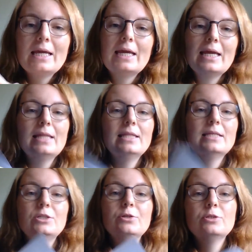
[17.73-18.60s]
In
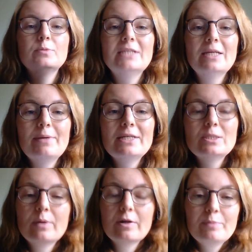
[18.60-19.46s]
this YouTube series,
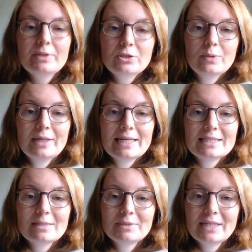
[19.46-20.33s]
what I've been doing
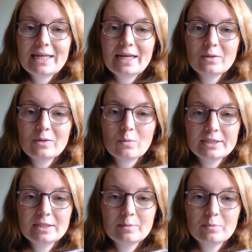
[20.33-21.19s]
is I'm taking the
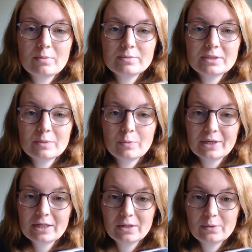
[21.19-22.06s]
writing prompts that were
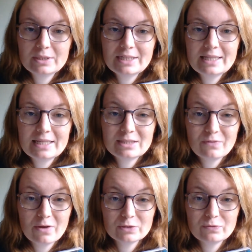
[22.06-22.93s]
included in this
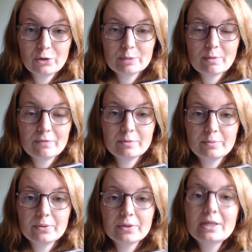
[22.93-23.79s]
first volume of the
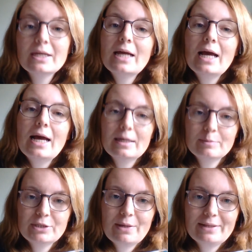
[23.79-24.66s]
book and I'm
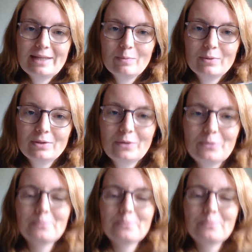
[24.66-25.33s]
sharing them with you.